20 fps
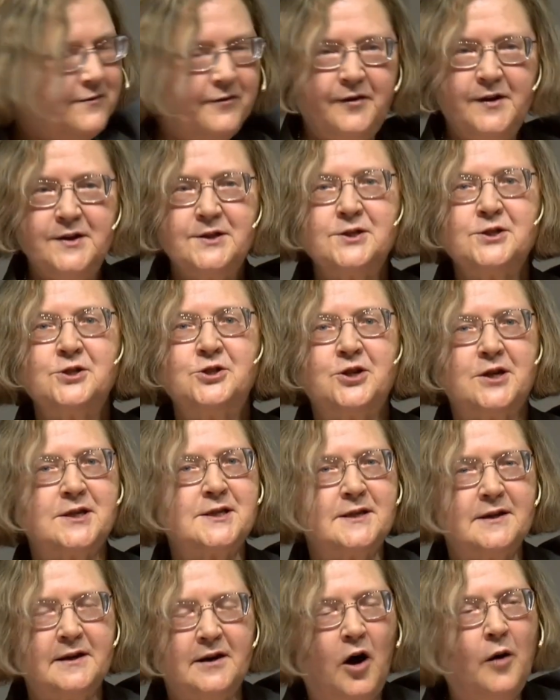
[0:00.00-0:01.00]
if this is
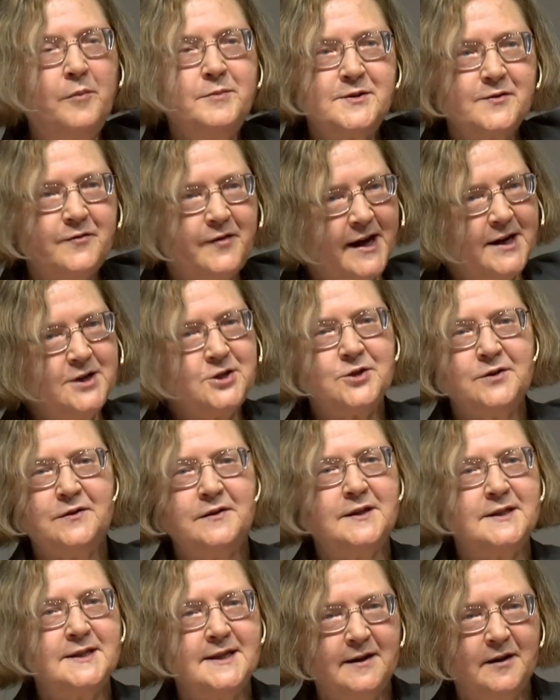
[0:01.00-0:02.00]
just an observation
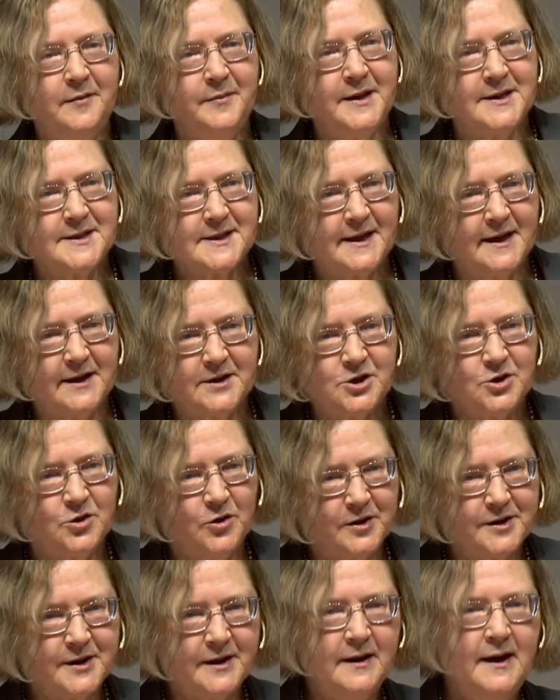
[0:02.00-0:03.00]
that telomeres get
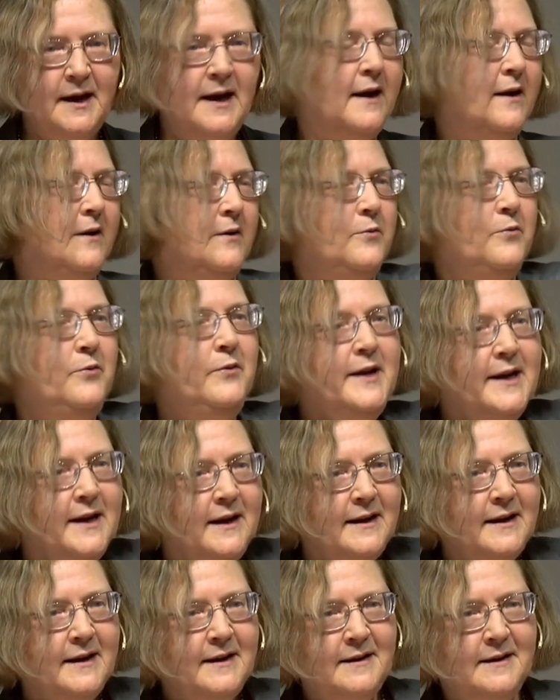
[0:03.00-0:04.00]
shorter,
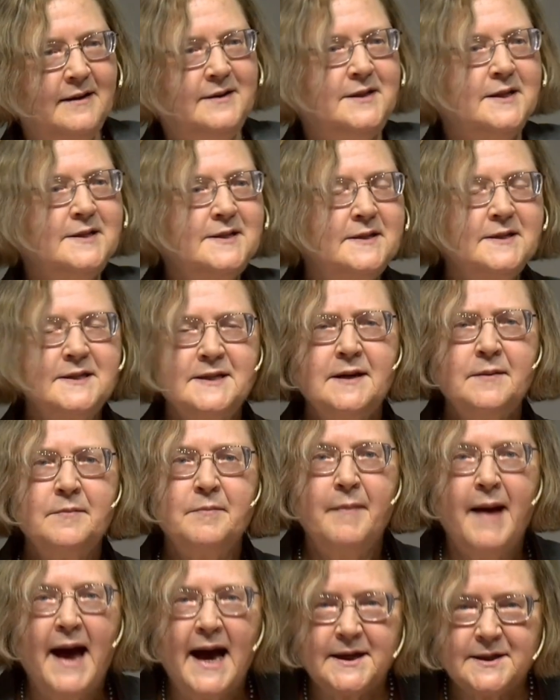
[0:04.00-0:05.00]
really, does it
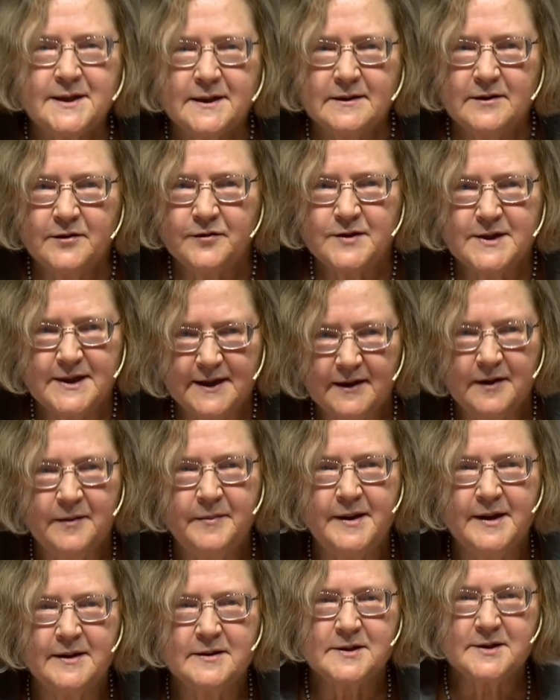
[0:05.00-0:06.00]
matter if
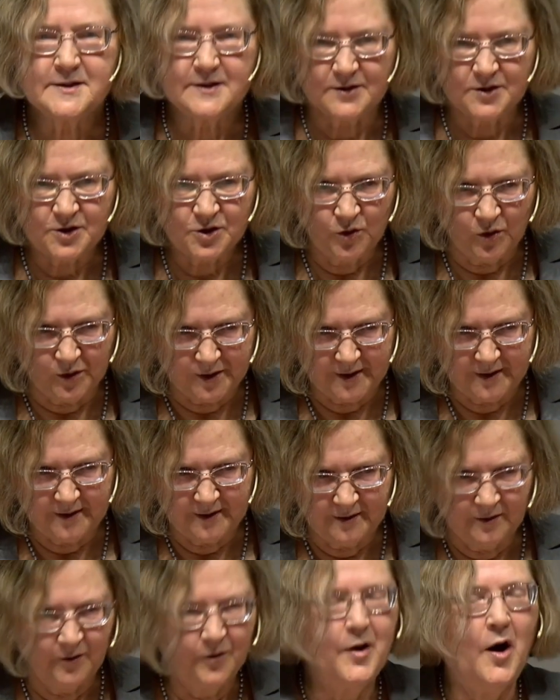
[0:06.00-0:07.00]
telomeres are shorter
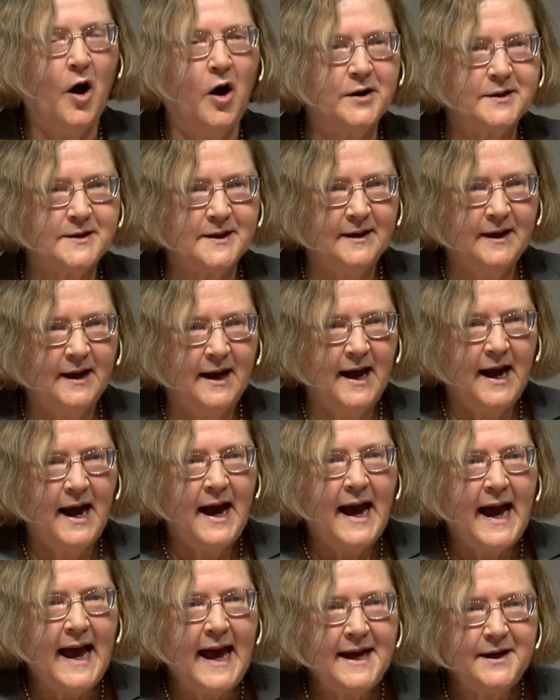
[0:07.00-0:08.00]
or not?
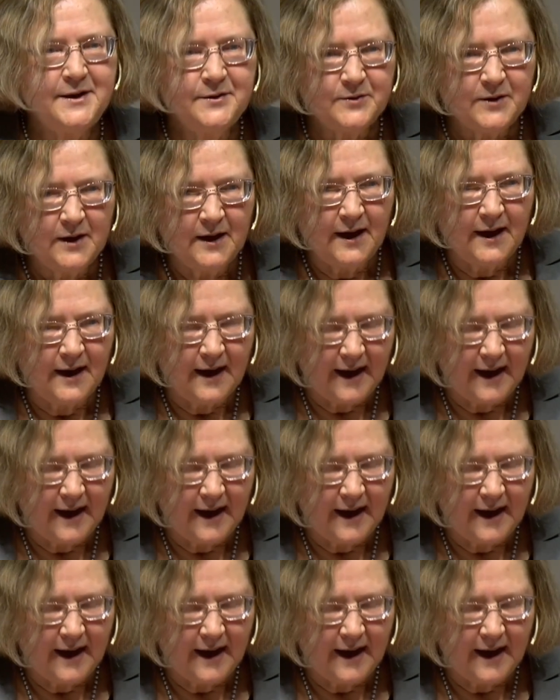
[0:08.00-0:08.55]
And